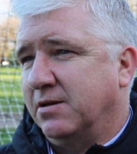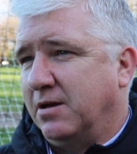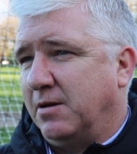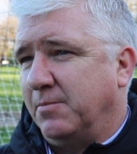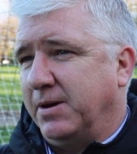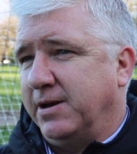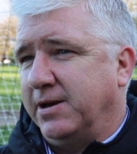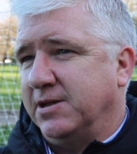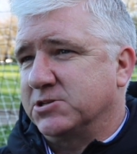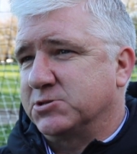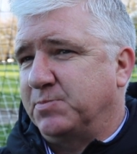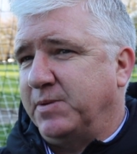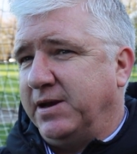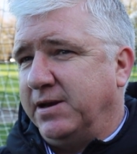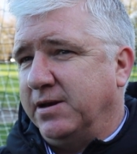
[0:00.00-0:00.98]
I mean, it's
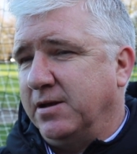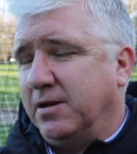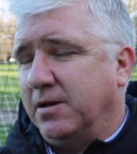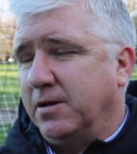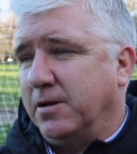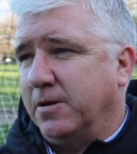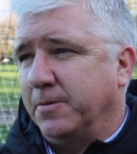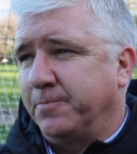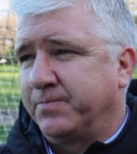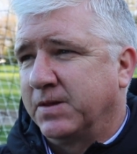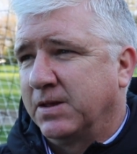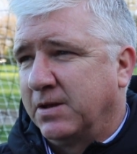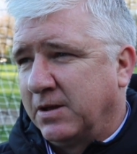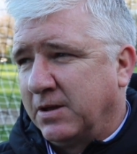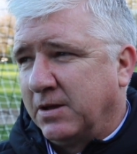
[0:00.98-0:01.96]
been uh,
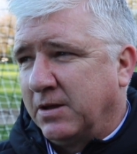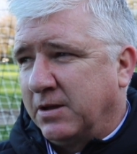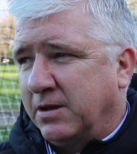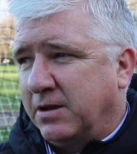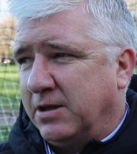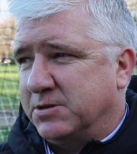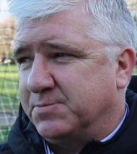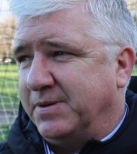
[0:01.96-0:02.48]
it's